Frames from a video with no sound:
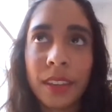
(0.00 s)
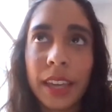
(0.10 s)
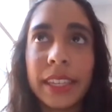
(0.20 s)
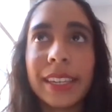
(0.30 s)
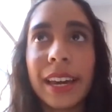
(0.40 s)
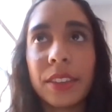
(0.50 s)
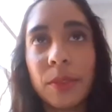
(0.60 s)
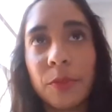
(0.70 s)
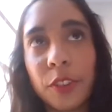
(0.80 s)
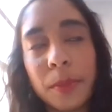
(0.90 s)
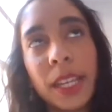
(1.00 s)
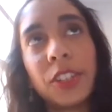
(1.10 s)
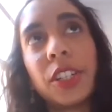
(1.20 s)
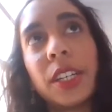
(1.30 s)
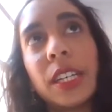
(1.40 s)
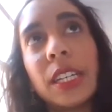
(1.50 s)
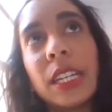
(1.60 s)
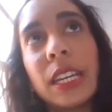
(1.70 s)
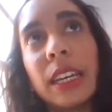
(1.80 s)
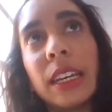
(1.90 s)
I think, gather
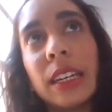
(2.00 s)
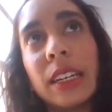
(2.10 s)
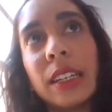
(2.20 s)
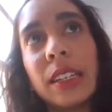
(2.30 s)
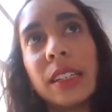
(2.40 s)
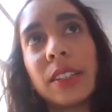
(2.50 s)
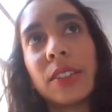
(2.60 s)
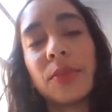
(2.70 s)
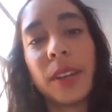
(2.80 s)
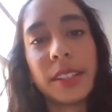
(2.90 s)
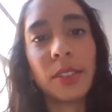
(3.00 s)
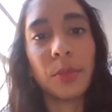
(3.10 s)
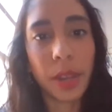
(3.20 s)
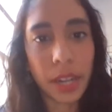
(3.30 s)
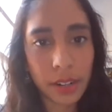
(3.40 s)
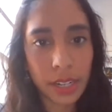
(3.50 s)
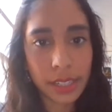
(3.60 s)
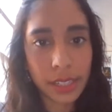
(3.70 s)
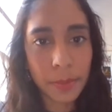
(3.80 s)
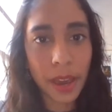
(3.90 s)
information and raise
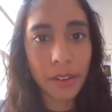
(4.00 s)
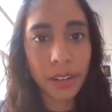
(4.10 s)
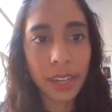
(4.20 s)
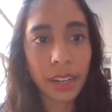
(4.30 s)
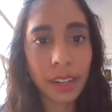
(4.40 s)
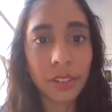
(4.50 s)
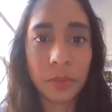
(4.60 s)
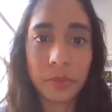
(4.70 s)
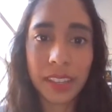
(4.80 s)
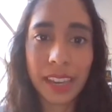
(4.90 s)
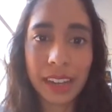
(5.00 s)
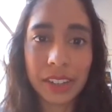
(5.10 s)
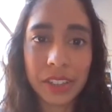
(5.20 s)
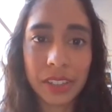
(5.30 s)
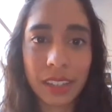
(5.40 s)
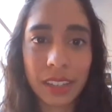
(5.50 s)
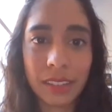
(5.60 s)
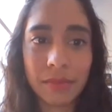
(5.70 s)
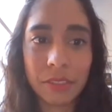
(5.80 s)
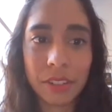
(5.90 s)
awareness about it, and hopefully
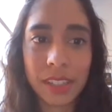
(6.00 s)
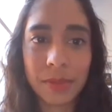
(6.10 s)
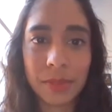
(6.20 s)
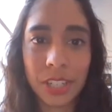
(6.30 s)
actually create some